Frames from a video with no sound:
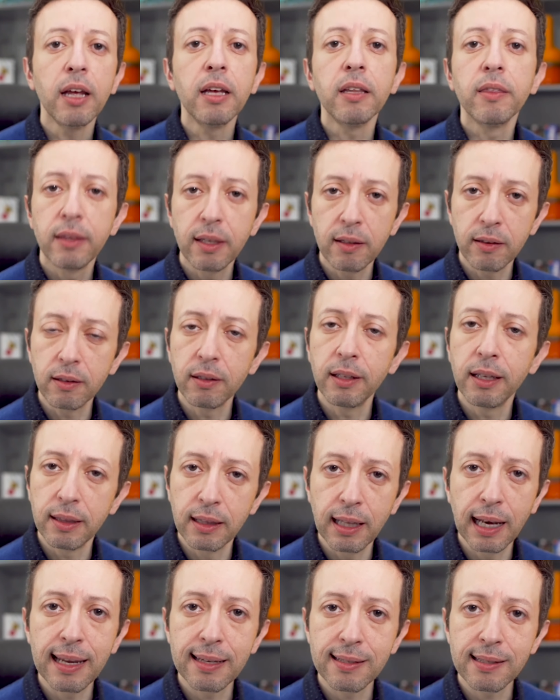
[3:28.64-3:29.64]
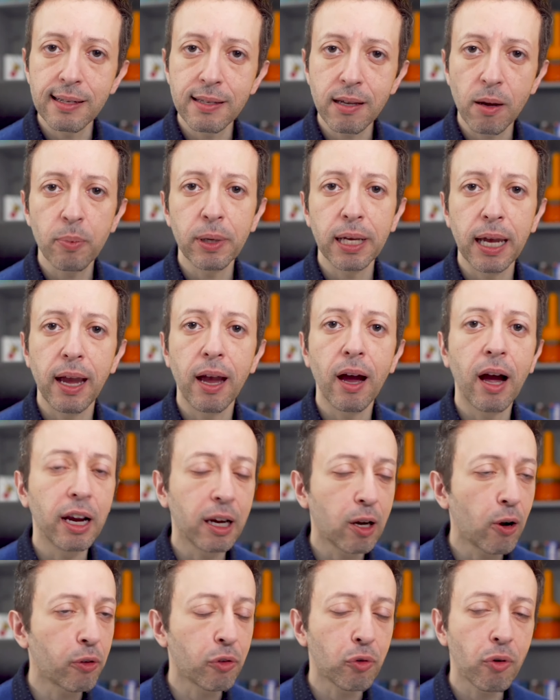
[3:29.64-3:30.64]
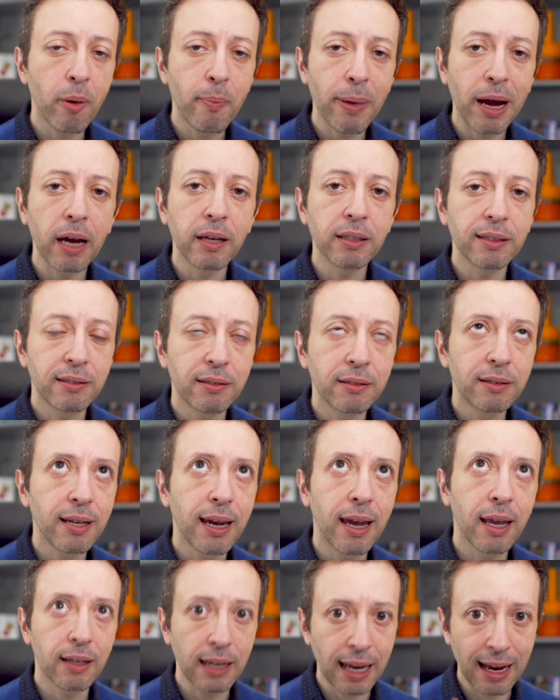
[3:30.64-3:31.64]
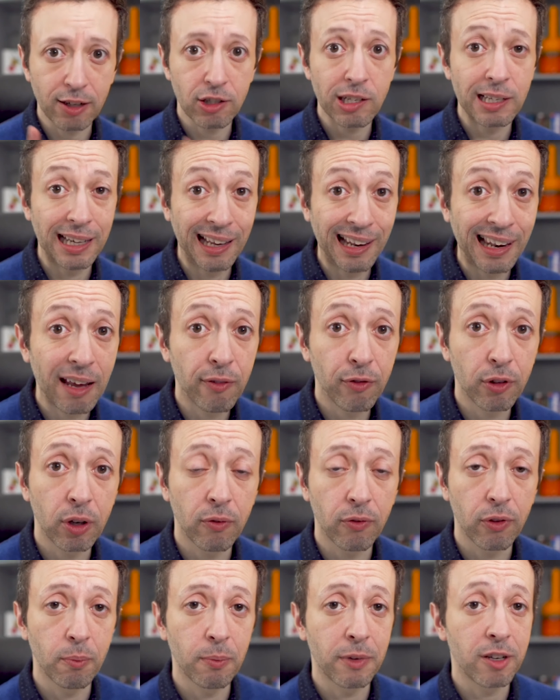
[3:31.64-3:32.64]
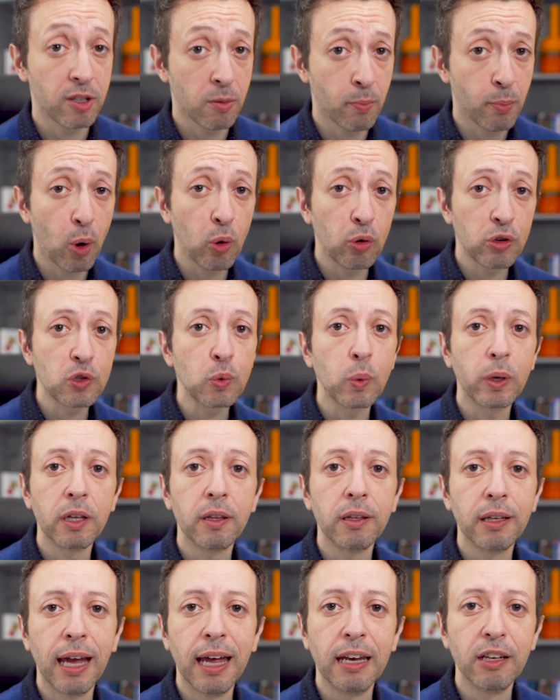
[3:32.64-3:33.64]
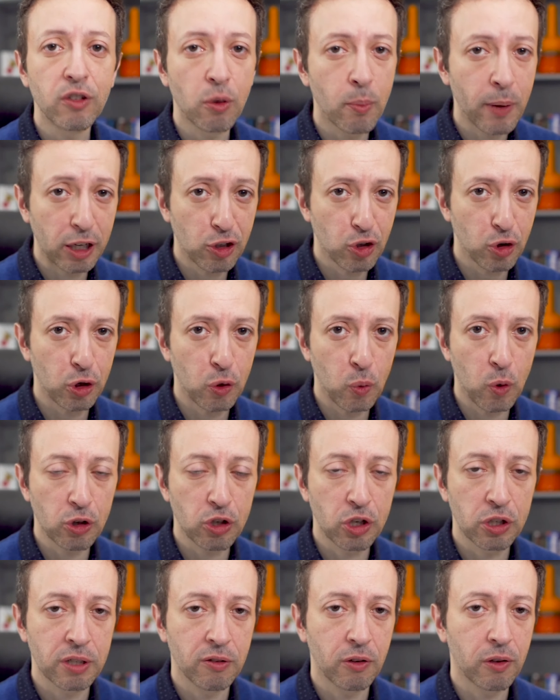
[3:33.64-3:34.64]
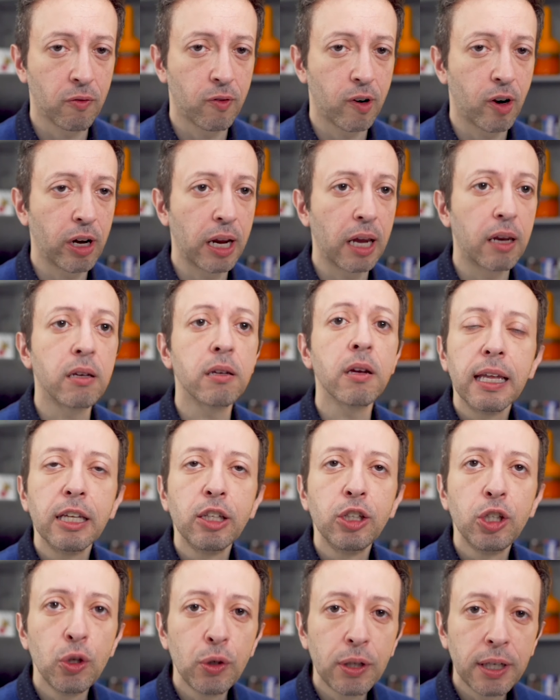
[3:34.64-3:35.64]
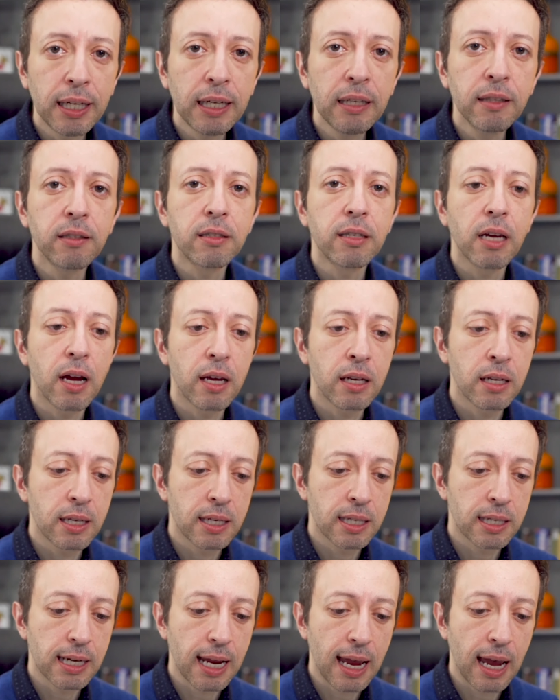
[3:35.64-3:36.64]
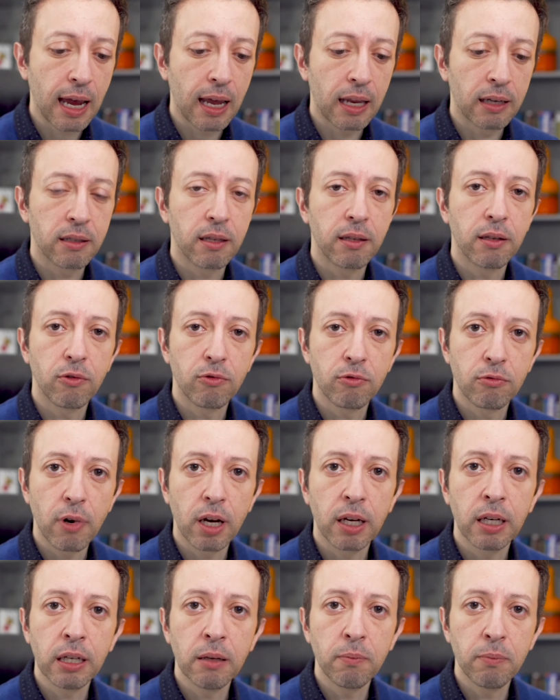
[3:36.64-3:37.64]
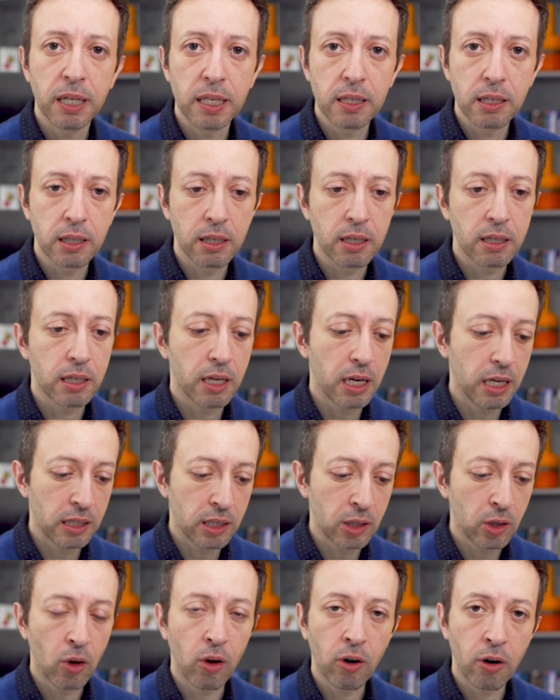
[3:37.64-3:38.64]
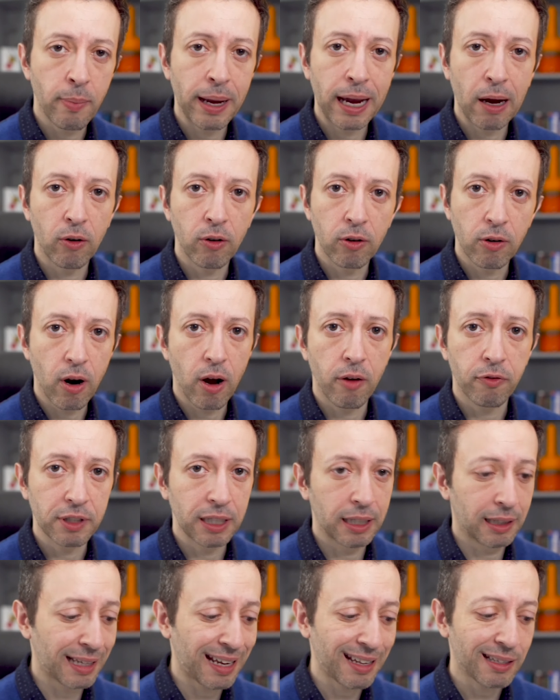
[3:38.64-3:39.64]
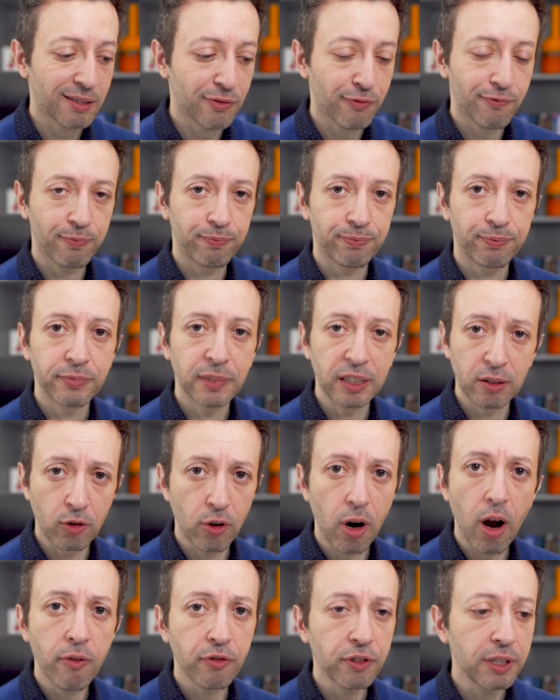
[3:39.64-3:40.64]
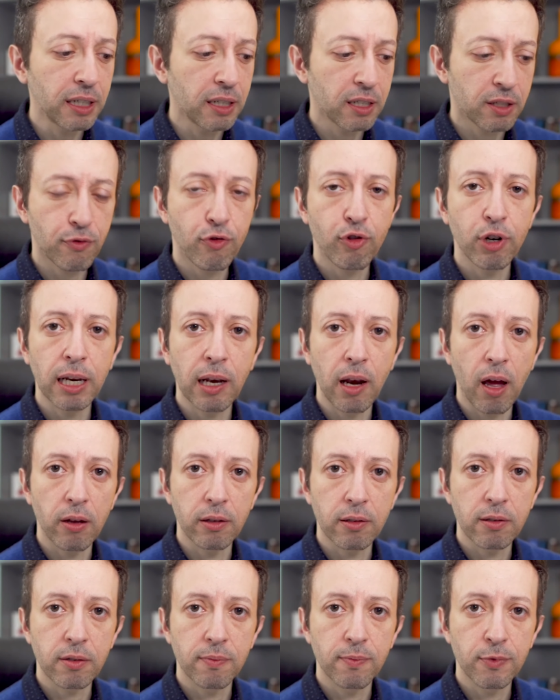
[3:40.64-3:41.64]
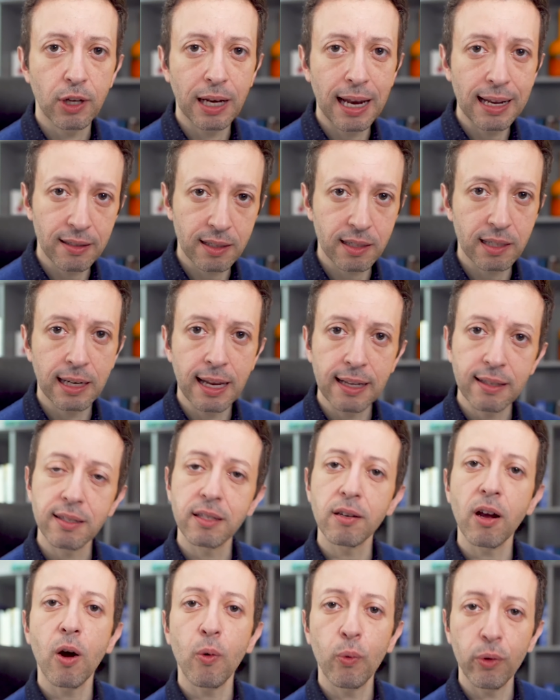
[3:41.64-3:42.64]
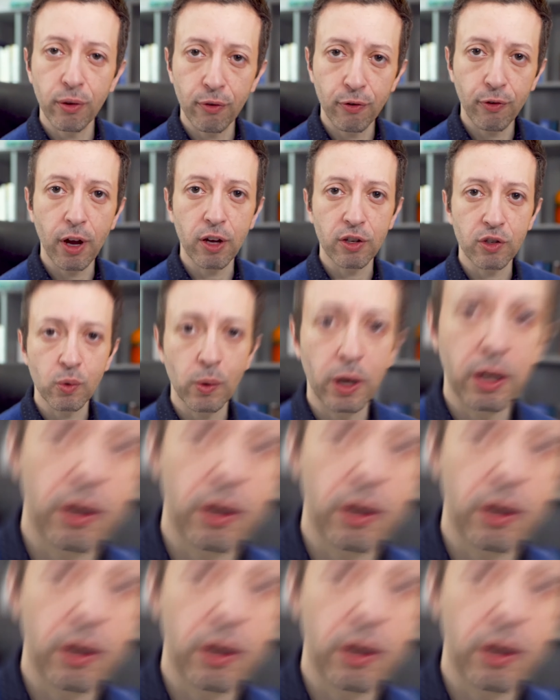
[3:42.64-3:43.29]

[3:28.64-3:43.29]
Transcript: The, the list is up here, I go through about ten, actually eleven of them, there's a bonus one at the end, so make sure you watch until the very end. You need to understand that running a business is not about grafting. That's Grafting is freelance. So let's let's start with the first one.